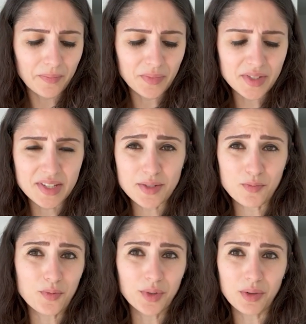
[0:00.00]
These
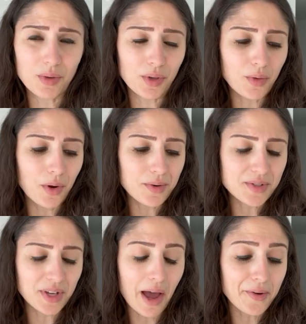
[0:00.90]
taste really, really
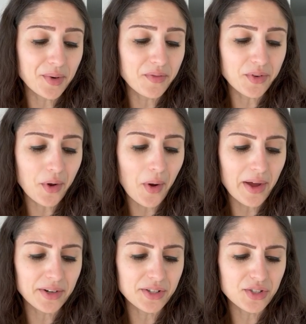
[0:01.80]
gross. Like, I don't even know how
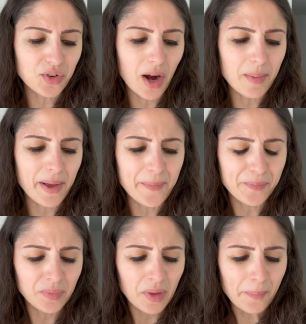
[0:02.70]
to describe it.
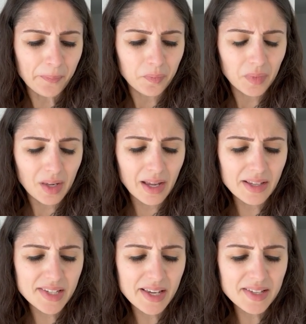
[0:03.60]

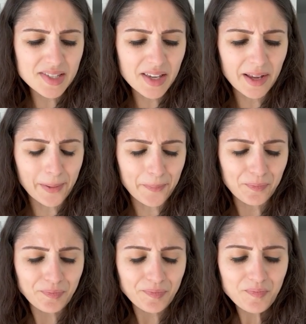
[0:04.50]
It tastes like
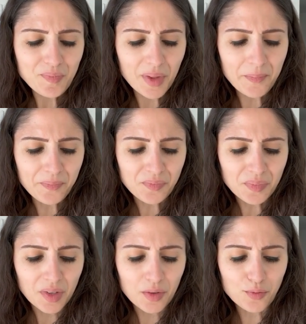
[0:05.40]

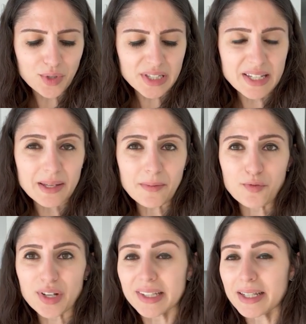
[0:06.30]
really,
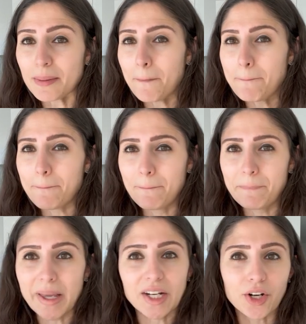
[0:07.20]
really
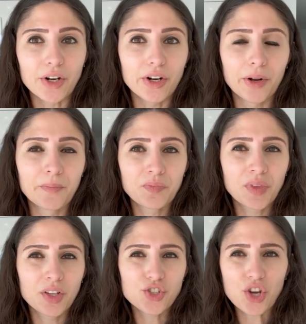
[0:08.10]
bitter
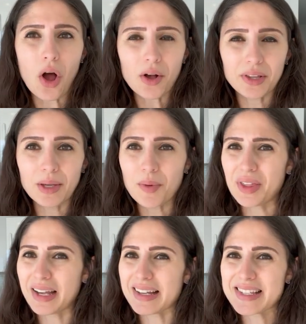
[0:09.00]
chocolate with
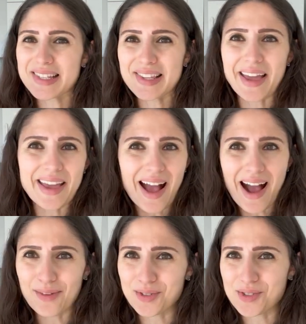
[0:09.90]
like a slight
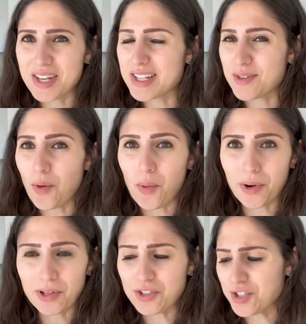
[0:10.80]
aftertaste of
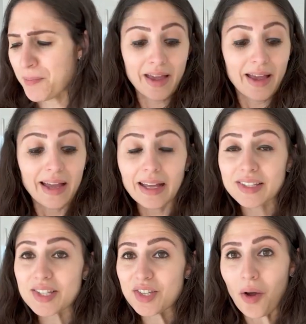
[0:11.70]
orange. It
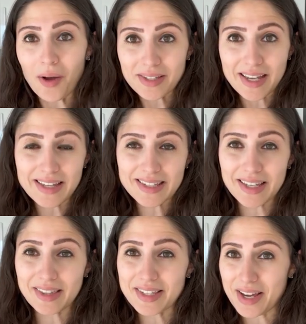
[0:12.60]
does not taste
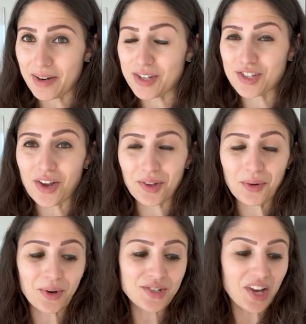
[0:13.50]
like the Terry's chocolate
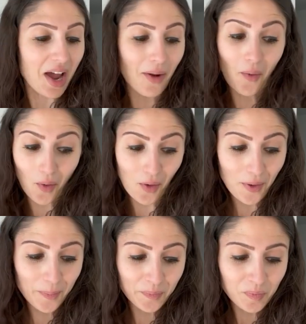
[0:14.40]
orange at
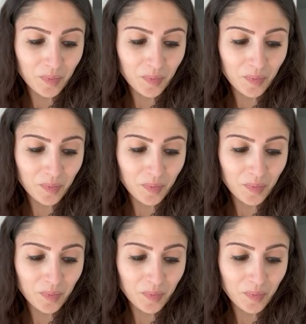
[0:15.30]
all.